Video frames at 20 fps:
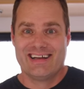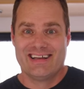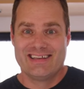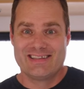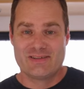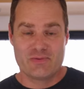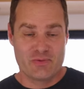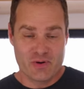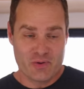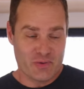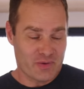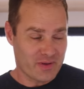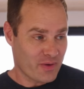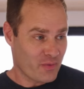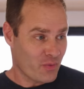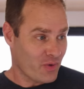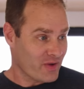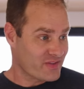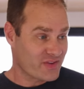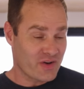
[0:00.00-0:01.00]
So we were
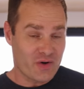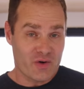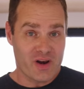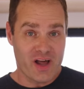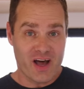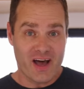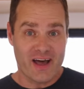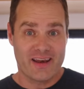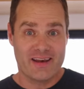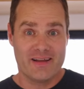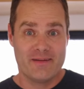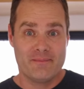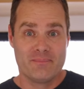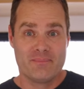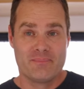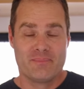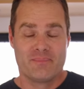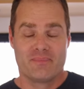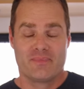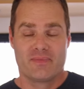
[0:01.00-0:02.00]
like, what's going on?
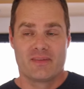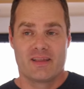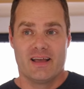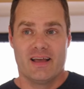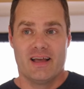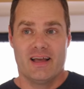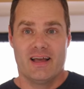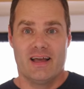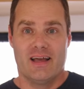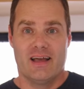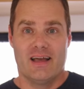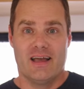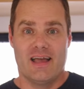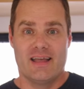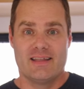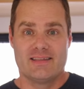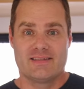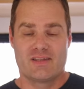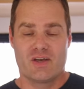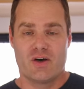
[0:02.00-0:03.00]

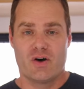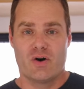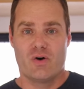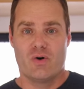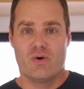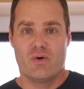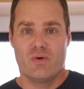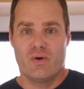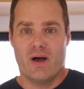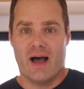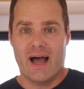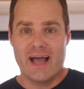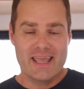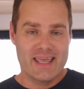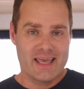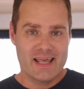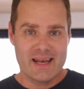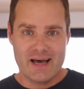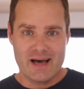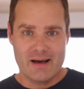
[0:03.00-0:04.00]
And so I
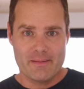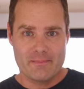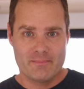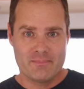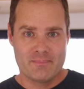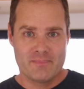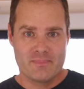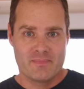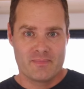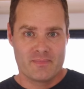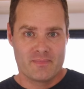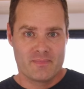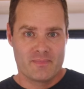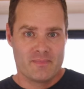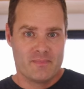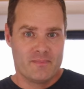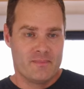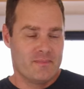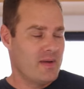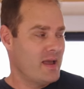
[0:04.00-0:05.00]
get up
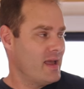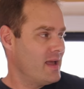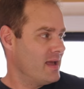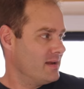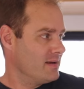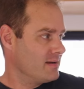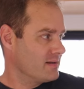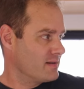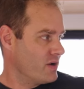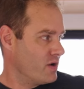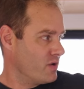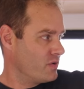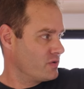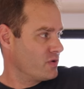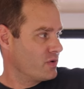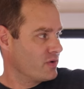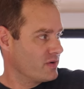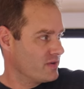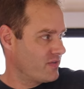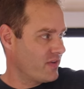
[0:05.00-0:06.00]
and go
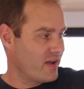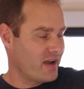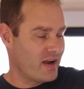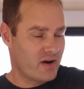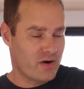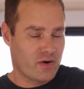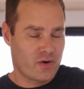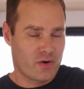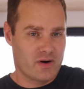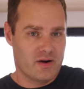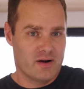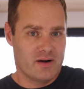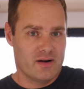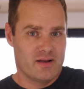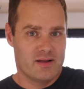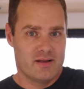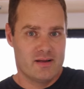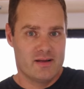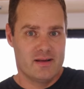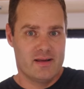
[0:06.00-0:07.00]
towards the air horn
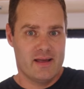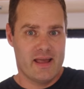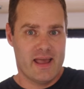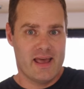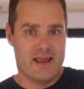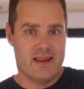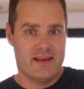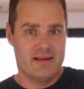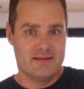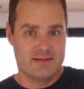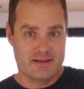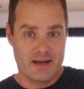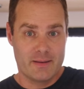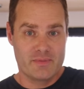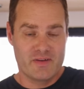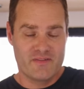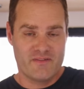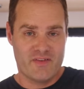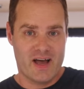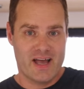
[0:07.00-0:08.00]
and come
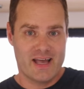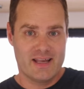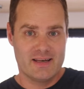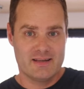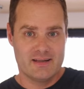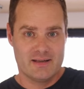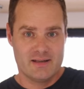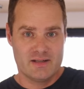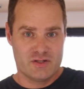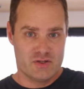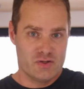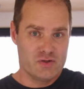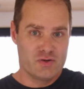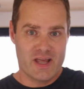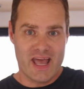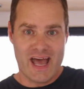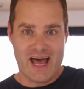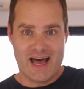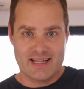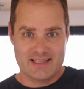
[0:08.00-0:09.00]
to find two
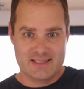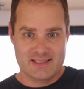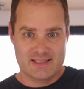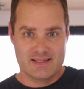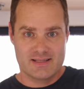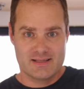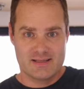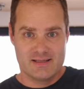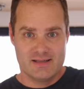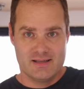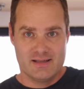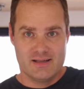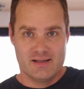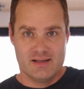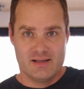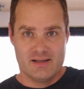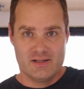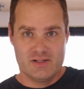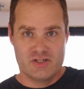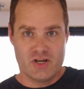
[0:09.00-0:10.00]
cats
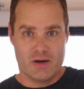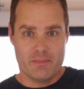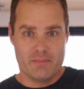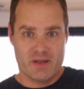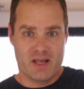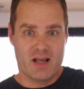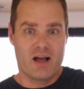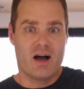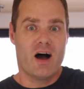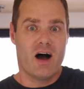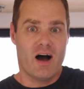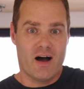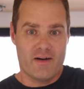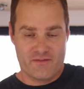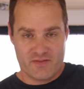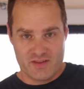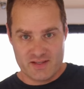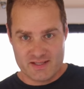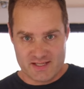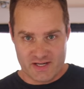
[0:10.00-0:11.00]
jumping
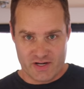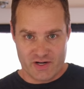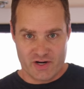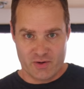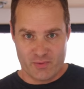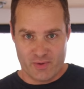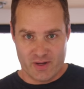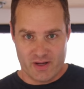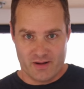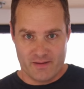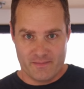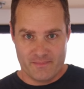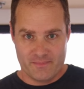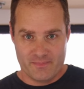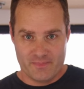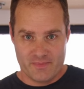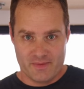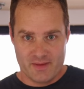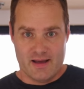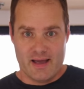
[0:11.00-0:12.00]
off the steering wheel.
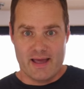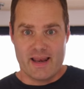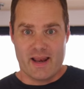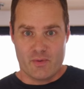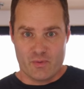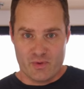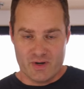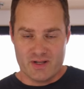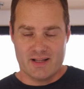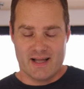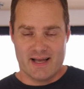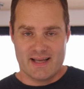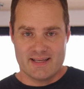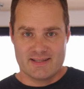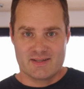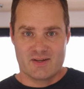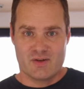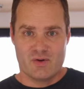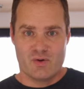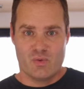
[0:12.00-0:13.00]
And I
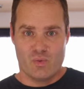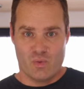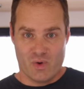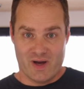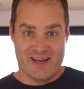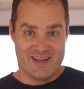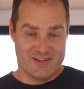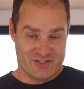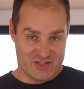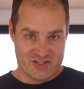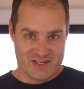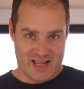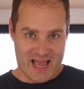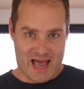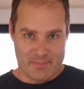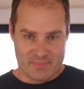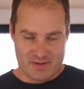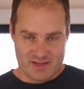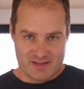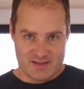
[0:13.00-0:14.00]
realized what had just
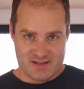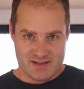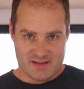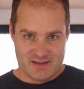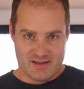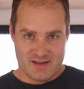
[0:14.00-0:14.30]
happened.